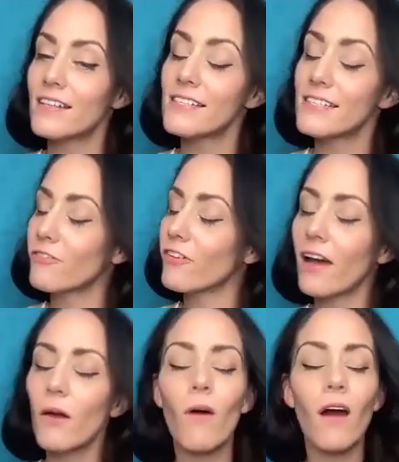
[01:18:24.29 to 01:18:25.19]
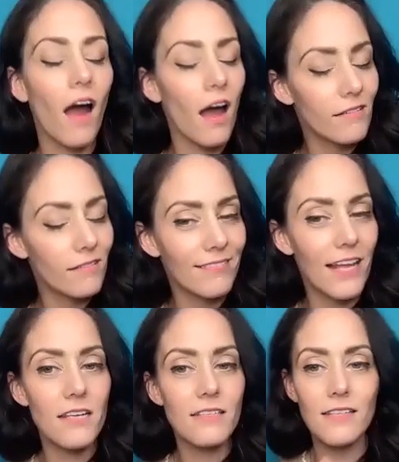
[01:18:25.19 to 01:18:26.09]
It's stuff you gotta work on. And
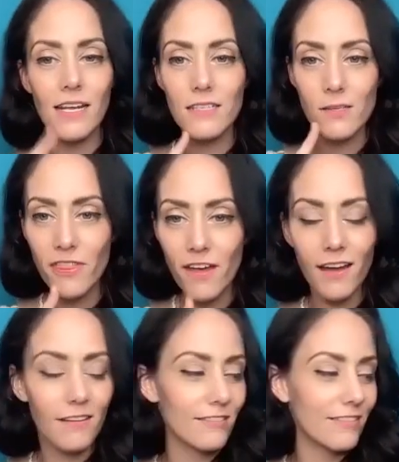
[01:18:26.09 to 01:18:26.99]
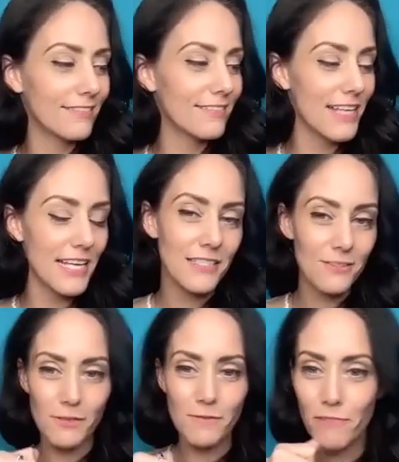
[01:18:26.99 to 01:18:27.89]
that's that's the thing. That's
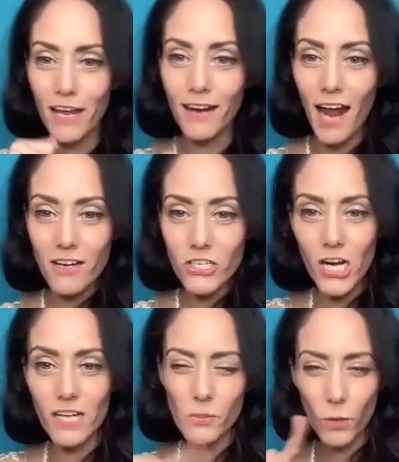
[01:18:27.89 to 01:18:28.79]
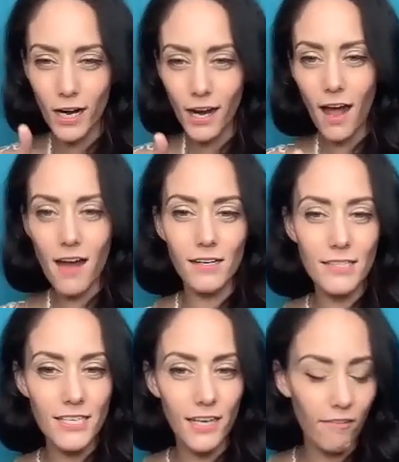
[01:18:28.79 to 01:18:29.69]
what being an actor is, working on it
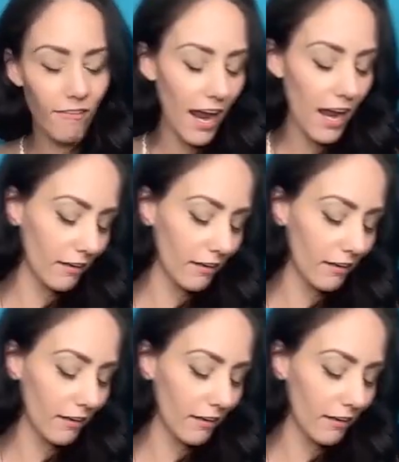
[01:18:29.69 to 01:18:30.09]
until you get it right.